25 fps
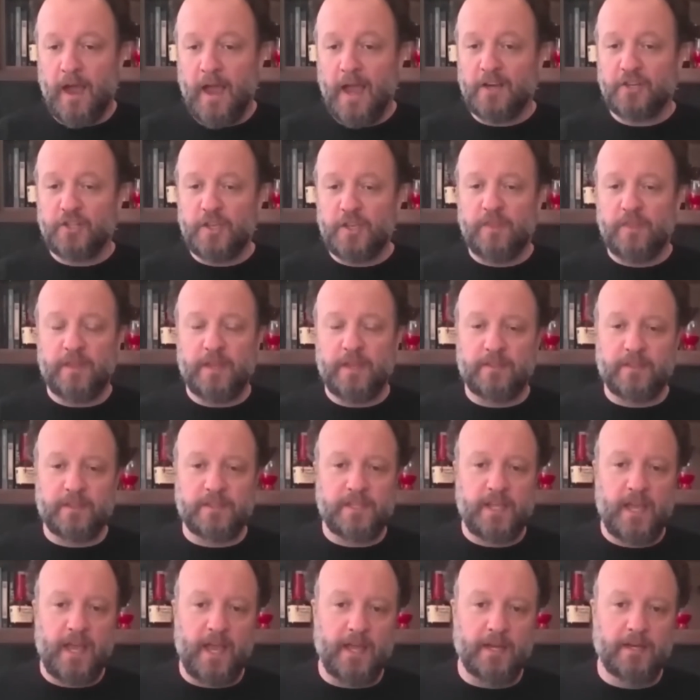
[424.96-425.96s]
I actually think the
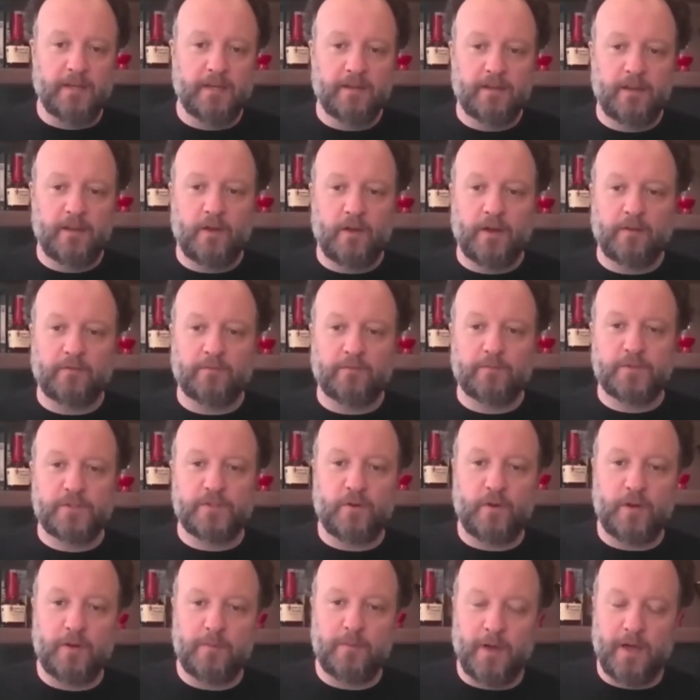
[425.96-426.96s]
10, and I'm
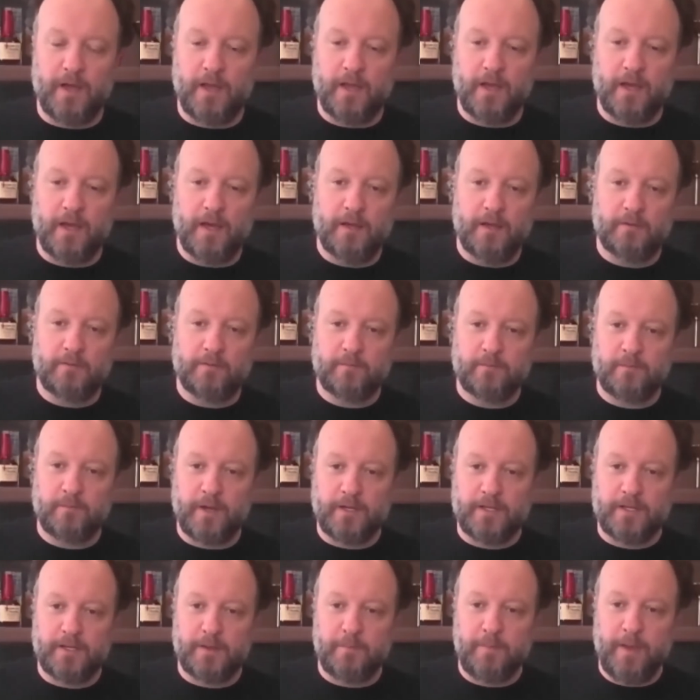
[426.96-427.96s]
sorry, my uh,
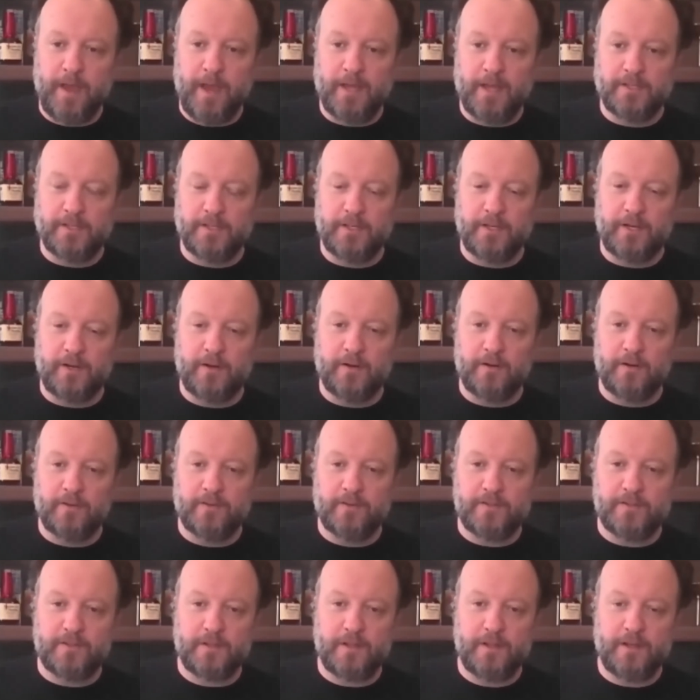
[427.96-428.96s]
my companion here
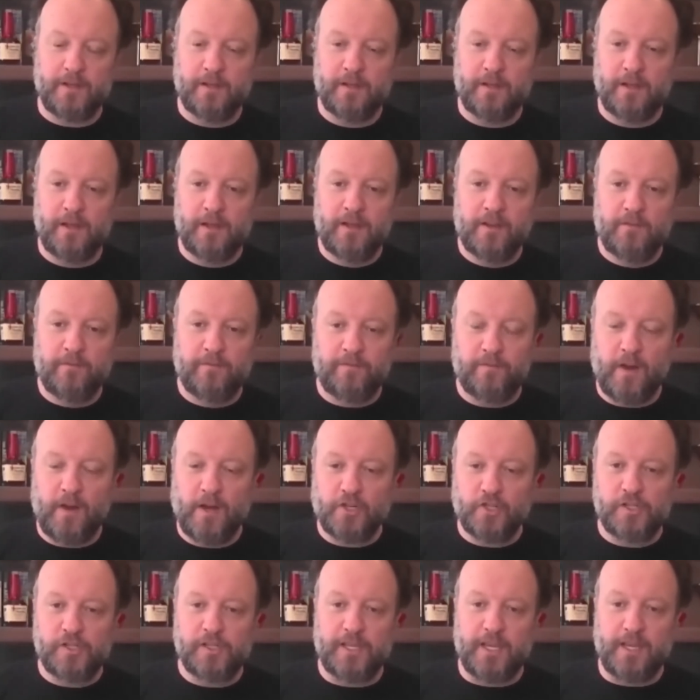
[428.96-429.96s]
is uh,
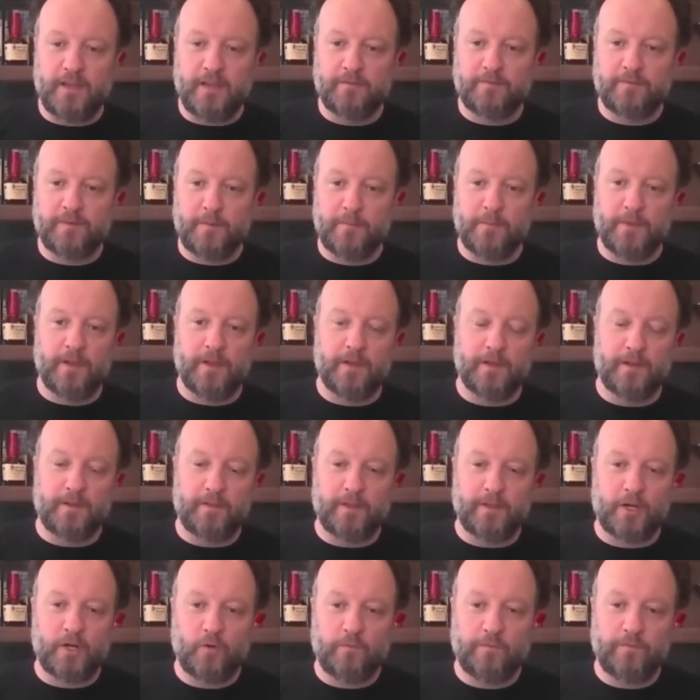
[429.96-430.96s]
freshly in from the,
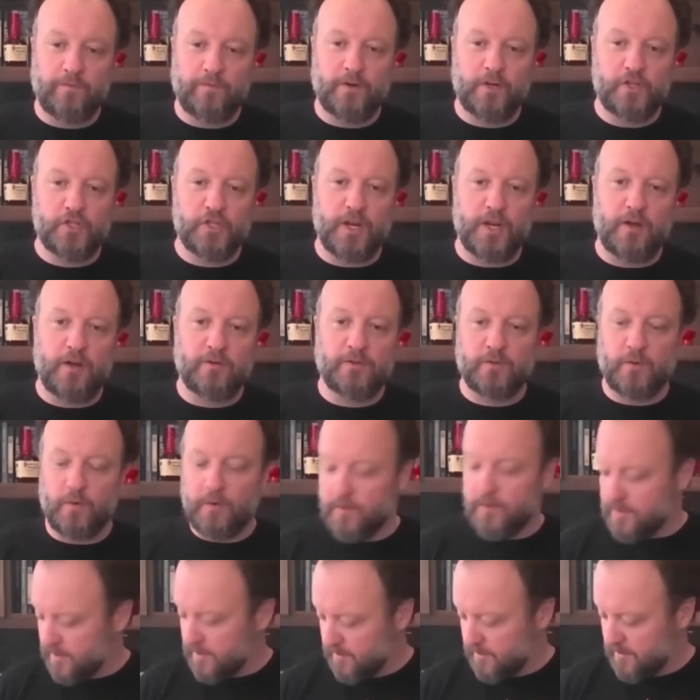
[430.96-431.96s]
the frigid
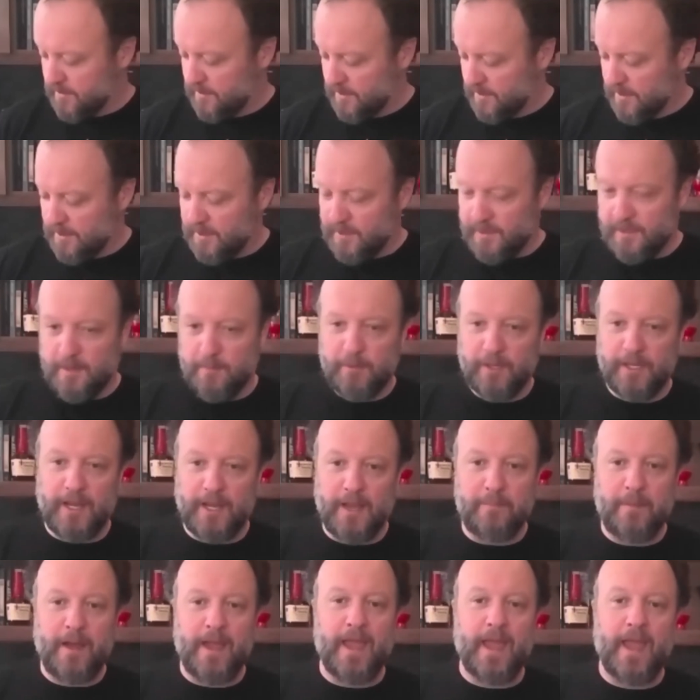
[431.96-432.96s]
outdoors and nibbling
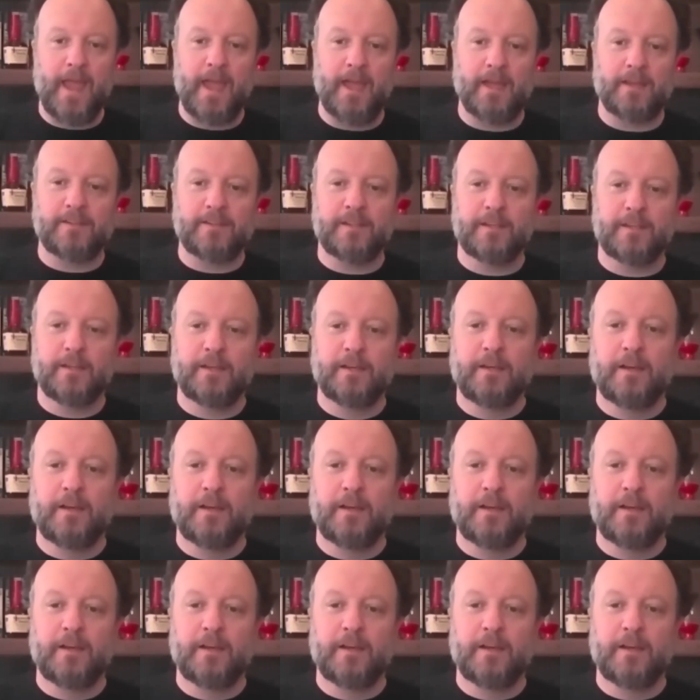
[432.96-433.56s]
at my hand.